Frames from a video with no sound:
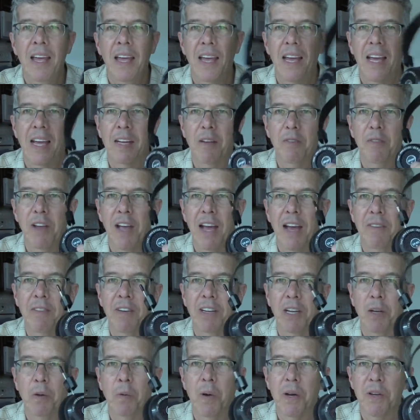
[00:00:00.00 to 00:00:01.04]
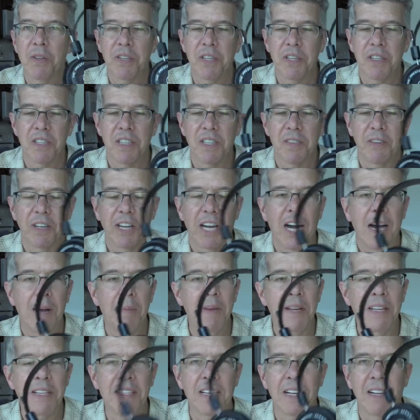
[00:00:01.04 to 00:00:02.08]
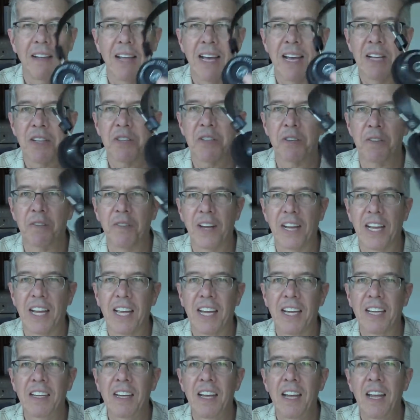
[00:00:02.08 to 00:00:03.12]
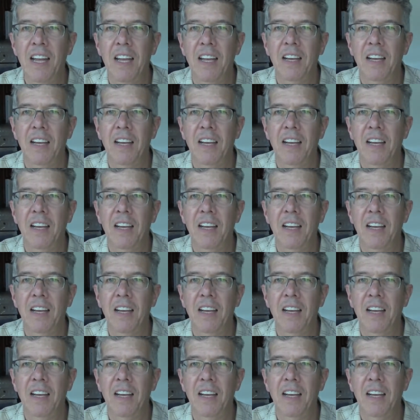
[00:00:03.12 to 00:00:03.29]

And if you have any questions, leave a comment. I'll answer it if I can.